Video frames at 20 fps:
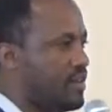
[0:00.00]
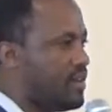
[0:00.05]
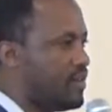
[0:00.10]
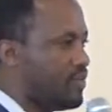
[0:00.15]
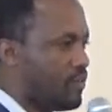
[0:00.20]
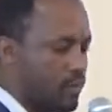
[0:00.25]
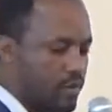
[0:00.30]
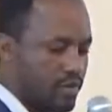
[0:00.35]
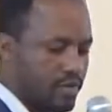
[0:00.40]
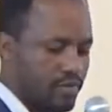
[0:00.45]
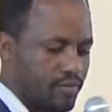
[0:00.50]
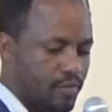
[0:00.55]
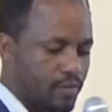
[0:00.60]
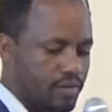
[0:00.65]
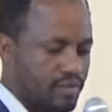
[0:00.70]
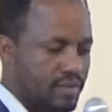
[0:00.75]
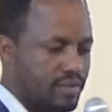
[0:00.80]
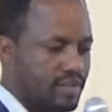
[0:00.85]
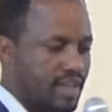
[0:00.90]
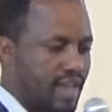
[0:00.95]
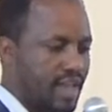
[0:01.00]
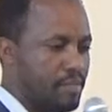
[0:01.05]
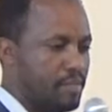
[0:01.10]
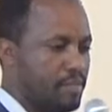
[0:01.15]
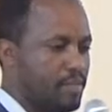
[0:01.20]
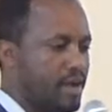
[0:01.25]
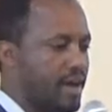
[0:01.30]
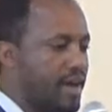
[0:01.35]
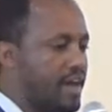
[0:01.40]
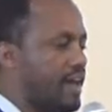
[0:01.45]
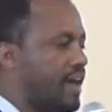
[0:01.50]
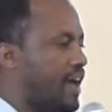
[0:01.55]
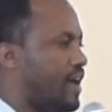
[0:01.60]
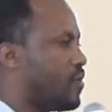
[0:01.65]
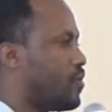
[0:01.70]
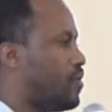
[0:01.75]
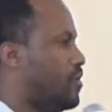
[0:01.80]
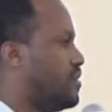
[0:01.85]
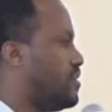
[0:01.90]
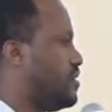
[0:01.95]
For this time, I
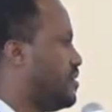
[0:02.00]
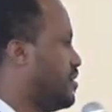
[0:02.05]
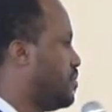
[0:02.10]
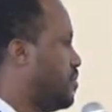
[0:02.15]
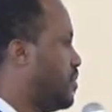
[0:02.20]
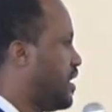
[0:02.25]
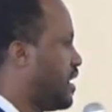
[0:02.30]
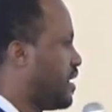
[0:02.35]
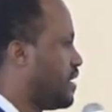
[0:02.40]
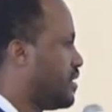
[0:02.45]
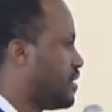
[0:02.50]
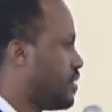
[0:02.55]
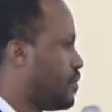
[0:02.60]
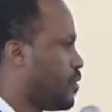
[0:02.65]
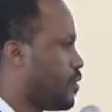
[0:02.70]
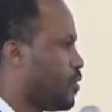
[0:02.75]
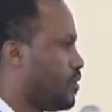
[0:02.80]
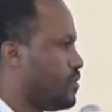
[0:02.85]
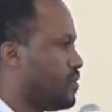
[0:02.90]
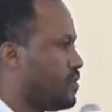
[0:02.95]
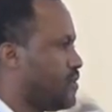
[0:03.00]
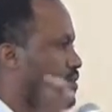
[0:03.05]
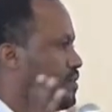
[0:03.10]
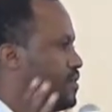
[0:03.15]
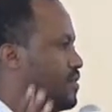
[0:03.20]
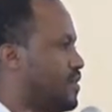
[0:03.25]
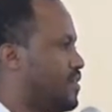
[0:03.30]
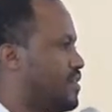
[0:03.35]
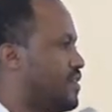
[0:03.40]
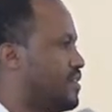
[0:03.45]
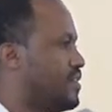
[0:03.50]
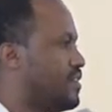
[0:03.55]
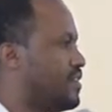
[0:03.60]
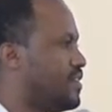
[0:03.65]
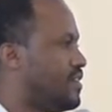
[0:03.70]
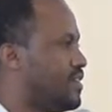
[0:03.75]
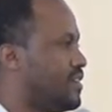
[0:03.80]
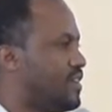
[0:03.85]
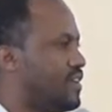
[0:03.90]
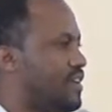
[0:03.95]
call it deep learning because this is
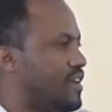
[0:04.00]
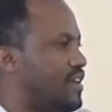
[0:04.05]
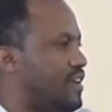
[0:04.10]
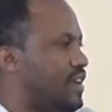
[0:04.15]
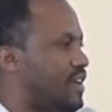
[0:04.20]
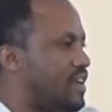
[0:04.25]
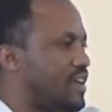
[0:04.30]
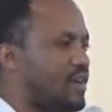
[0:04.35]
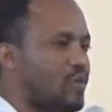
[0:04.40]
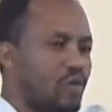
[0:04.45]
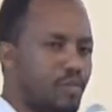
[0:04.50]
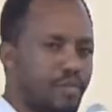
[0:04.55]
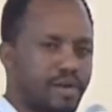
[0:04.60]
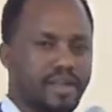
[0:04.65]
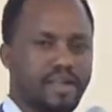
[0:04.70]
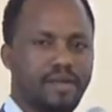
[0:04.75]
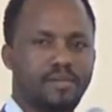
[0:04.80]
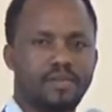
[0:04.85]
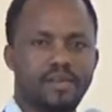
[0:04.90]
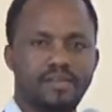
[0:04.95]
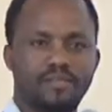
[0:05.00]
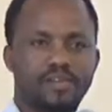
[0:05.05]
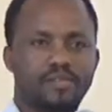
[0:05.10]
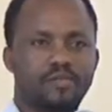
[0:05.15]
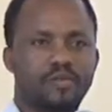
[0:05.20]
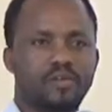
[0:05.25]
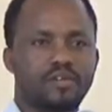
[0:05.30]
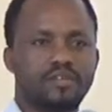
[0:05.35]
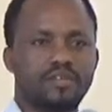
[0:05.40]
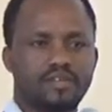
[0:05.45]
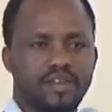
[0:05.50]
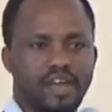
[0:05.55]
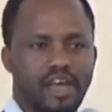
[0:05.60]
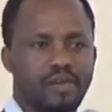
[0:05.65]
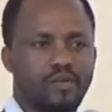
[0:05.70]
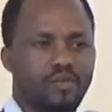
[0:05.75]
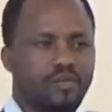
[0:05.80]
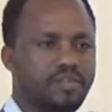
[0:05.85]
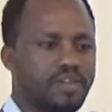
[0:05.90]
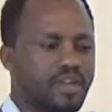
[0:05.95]
a common name given for this kind
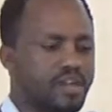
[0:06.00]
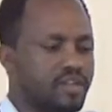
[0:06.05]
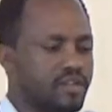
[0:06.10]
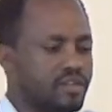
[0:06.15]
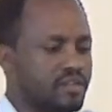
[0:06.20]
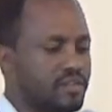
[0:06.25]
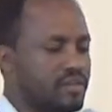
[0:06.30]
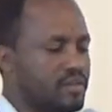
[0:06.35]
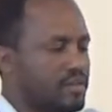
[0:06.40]
of techniques.